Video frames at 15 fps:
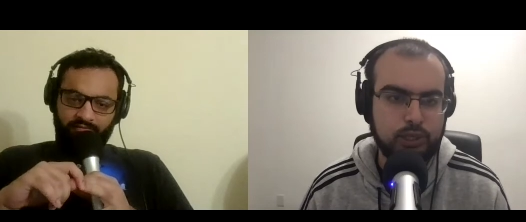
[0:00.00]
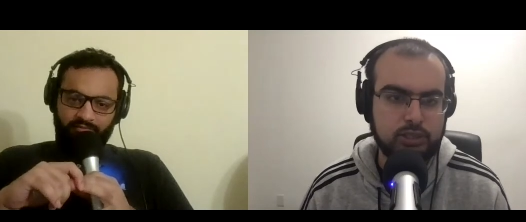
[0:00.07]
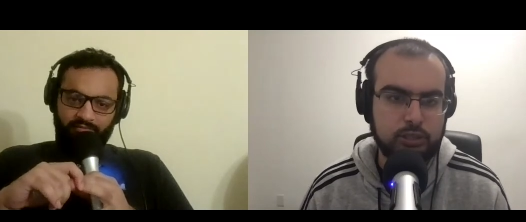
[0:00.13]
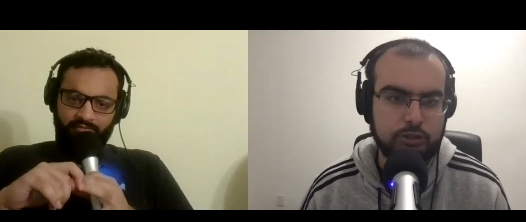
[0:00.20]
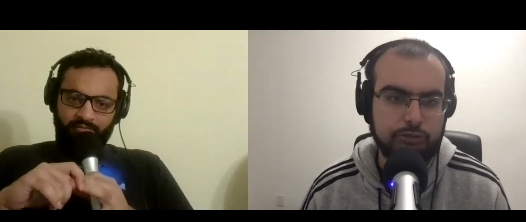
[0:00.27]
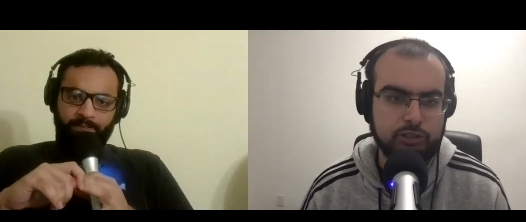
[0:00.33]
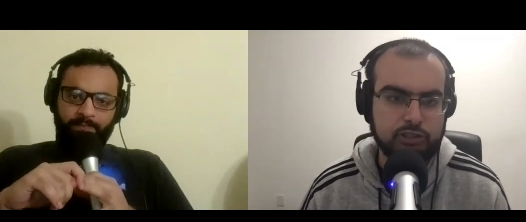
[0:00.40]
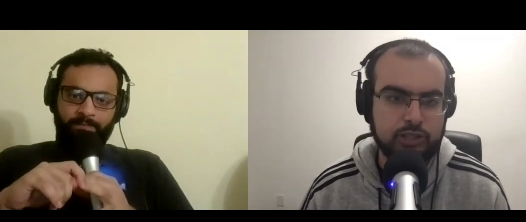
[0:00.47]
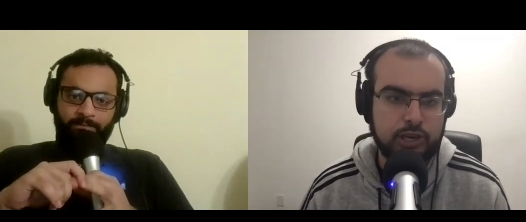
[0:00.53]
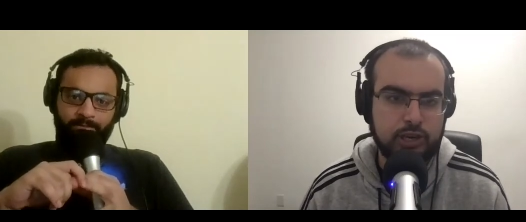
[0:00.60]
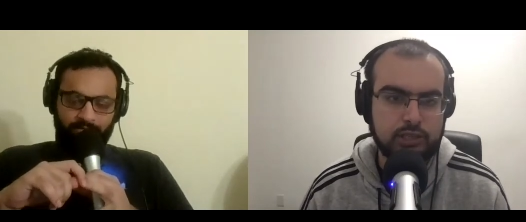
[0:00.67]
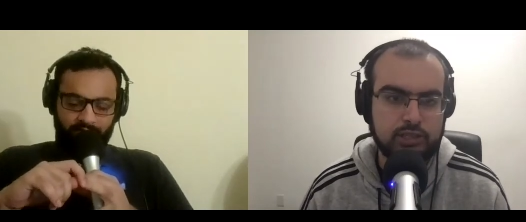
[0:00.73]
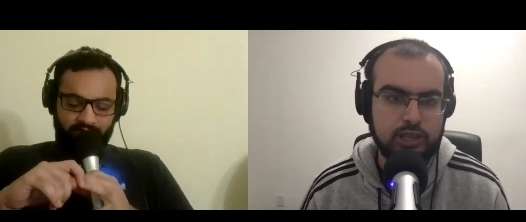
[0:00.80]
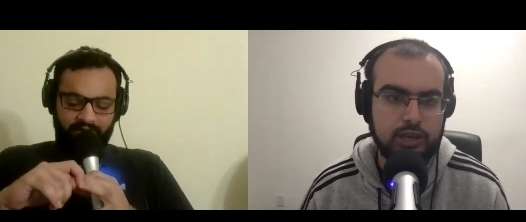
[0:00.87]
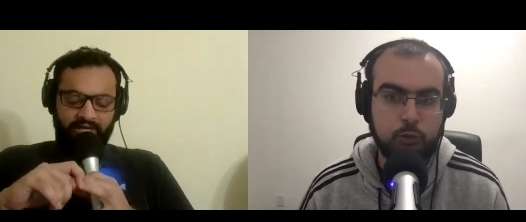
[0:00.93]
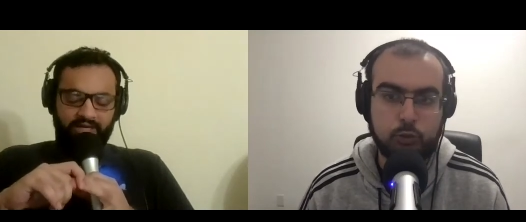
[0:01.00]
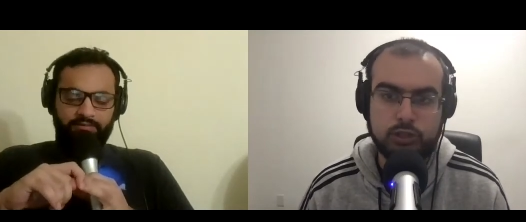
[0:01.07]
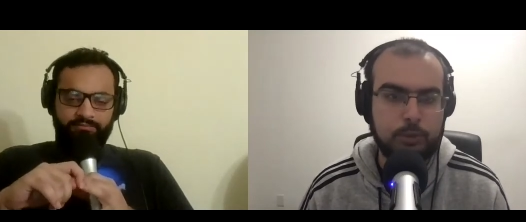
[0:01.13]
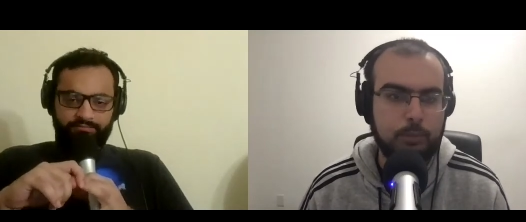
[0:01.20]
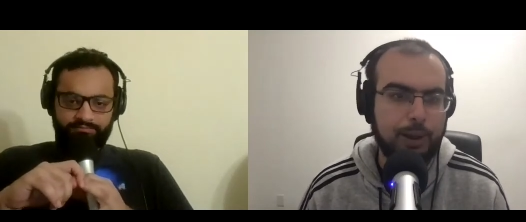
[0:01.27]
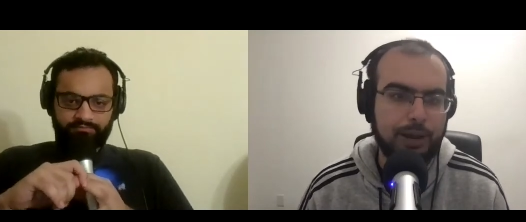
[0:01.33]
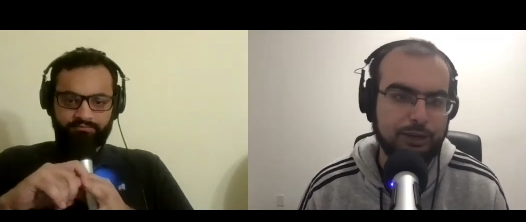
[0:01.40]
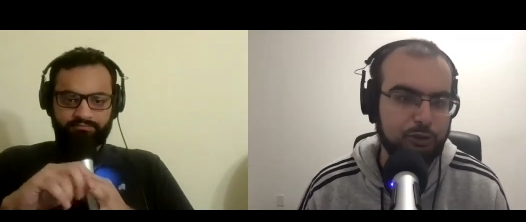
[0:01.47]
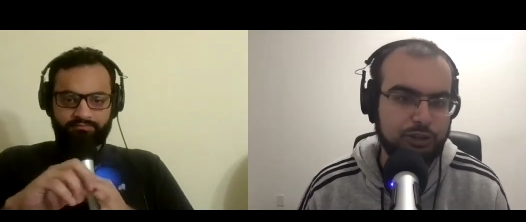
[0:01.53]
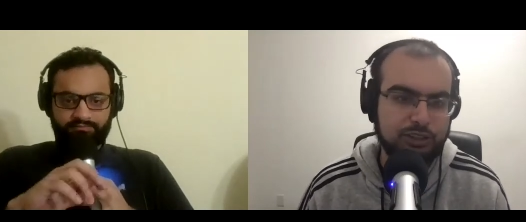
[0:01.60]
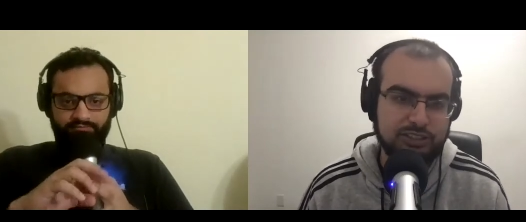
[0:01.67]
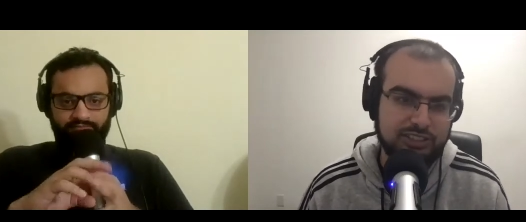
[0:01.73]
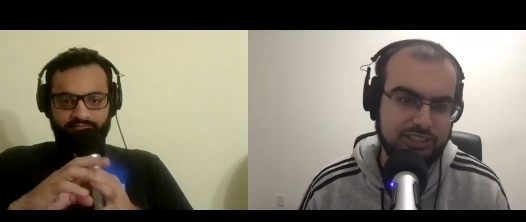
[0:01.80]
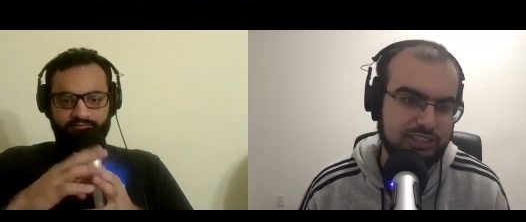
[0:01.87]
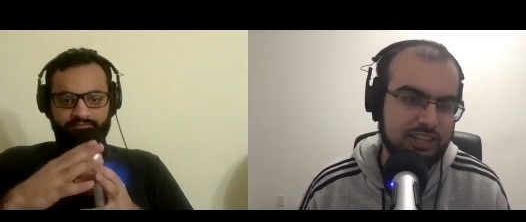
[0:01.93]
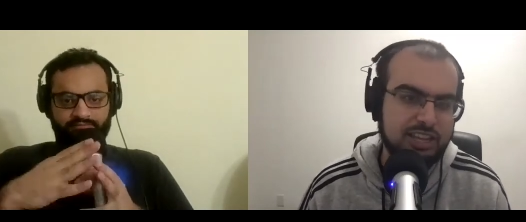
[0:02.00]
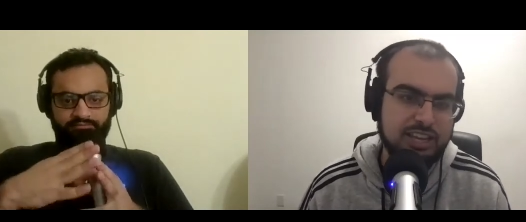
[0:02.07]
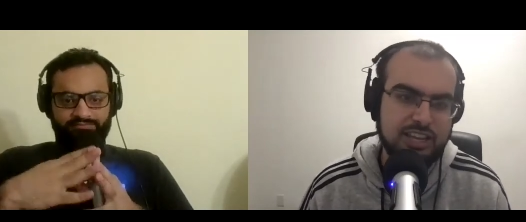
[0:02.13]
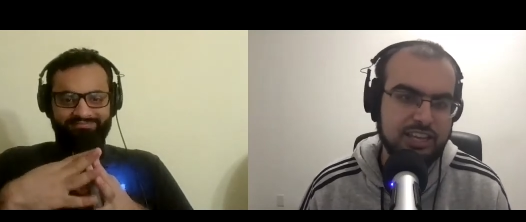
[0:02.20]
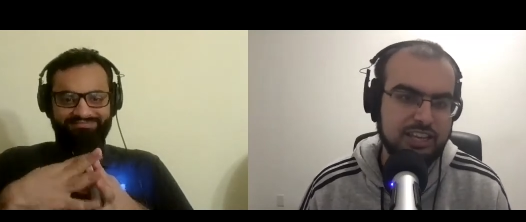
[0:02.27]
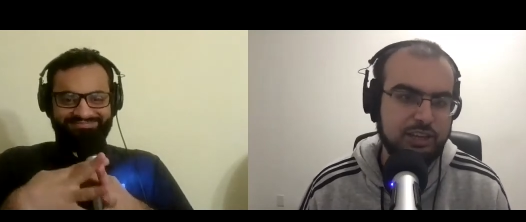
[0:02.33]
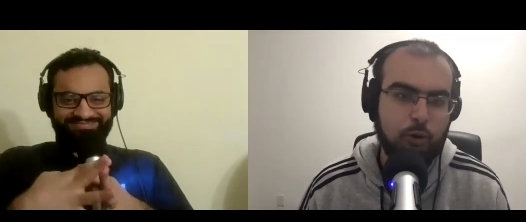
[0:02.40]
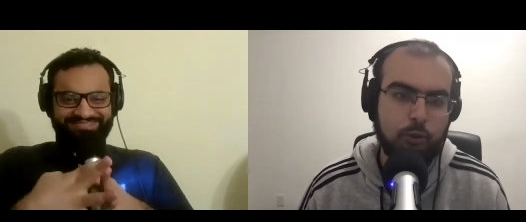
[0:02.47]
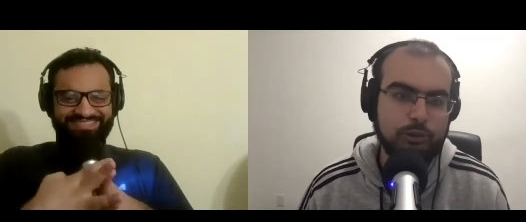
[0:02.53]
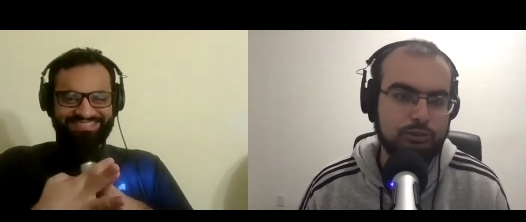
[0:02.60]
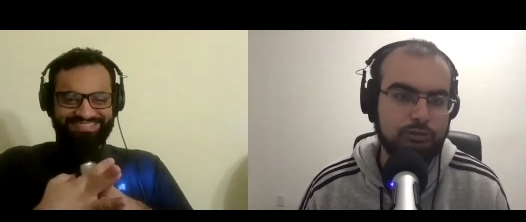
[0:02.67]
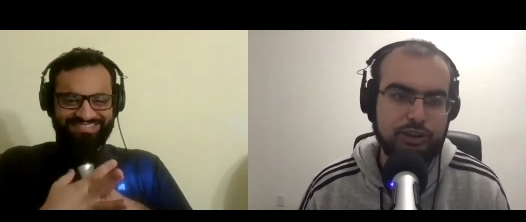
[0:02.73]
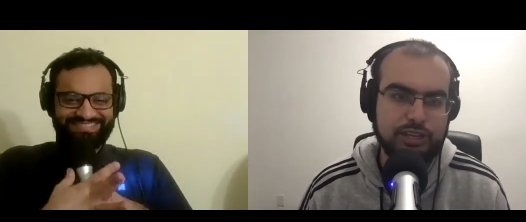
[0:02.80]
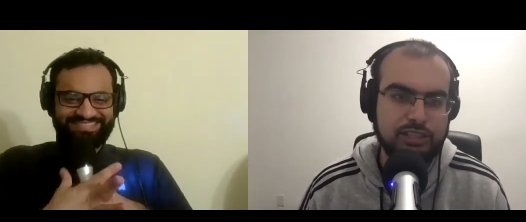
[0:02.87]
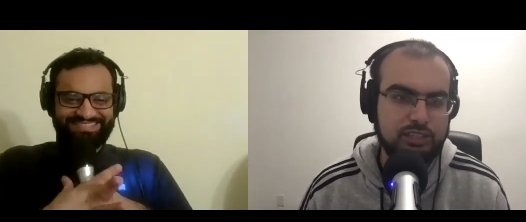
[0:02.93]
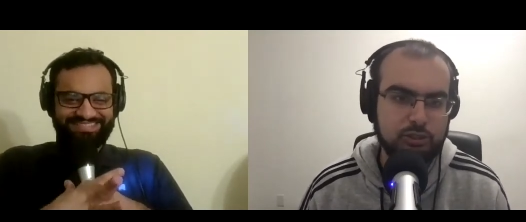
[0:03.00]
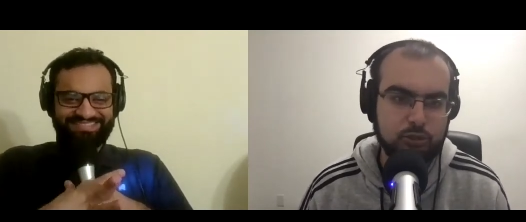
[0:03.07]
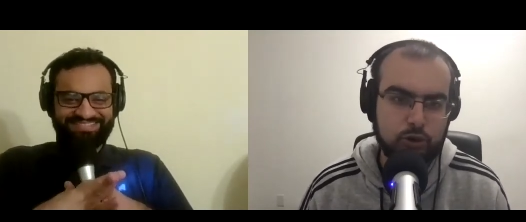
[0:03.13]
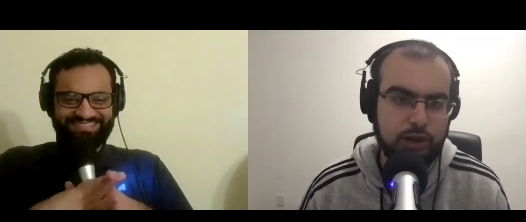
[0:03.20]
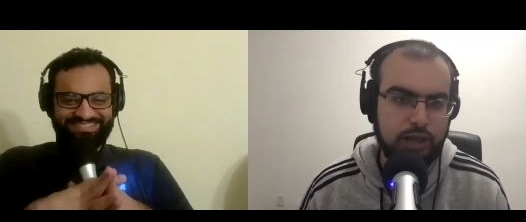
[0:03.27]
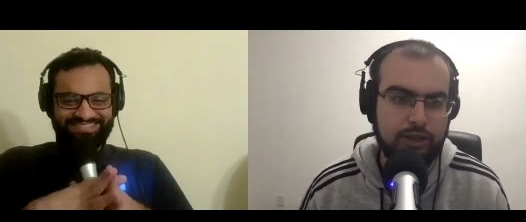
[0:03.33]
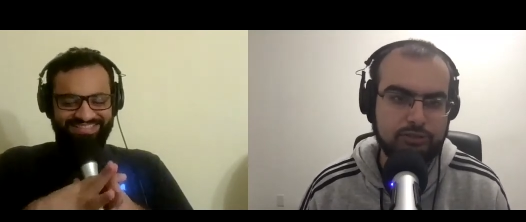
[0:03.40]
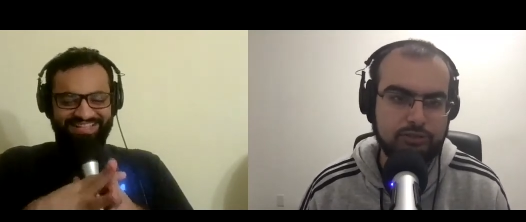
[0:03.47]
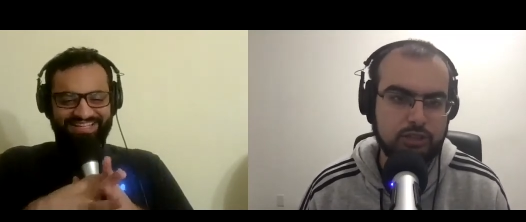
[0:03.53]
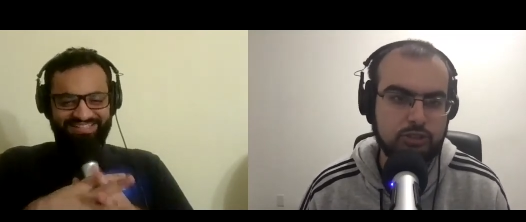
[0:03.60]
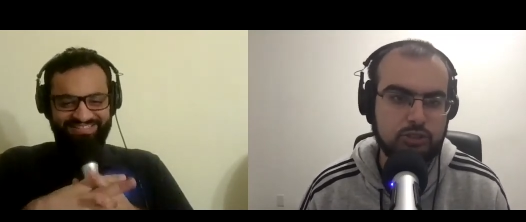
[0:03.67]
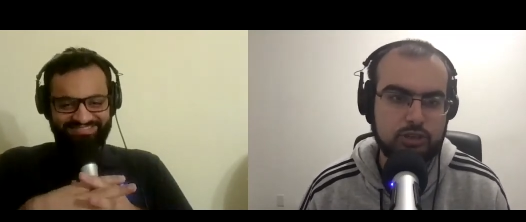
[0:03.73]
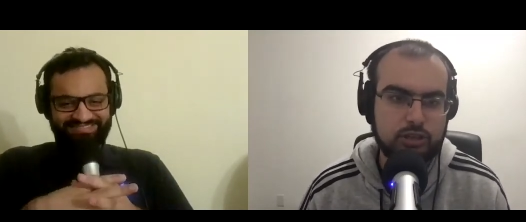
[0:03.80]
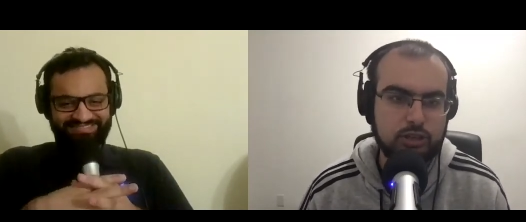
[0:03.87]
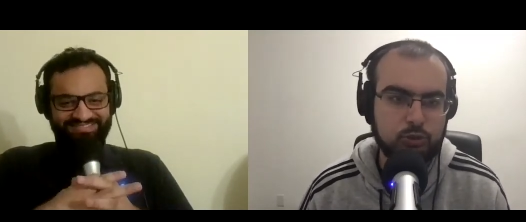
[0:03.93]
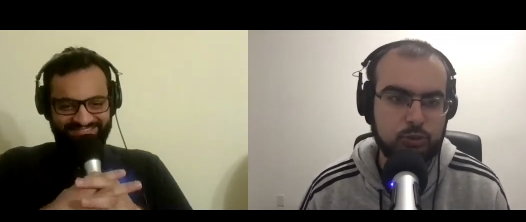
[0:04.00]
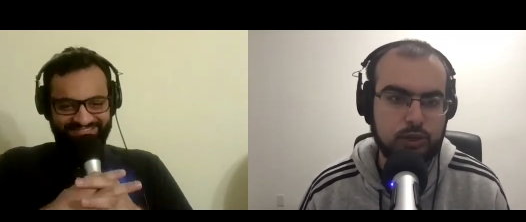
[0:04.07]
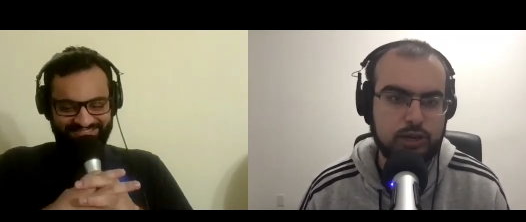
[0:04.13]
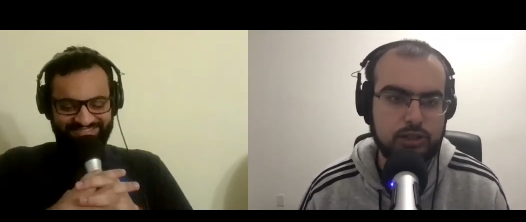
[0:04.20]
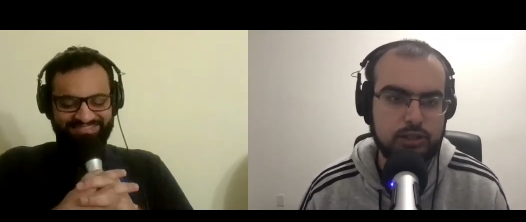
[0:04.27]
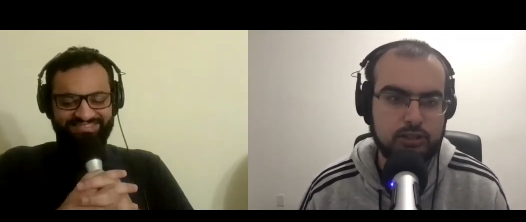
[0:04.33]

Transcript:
Speaker 1: in the first innings, and with the bat, you can see he always fights. He scored a half century as well in this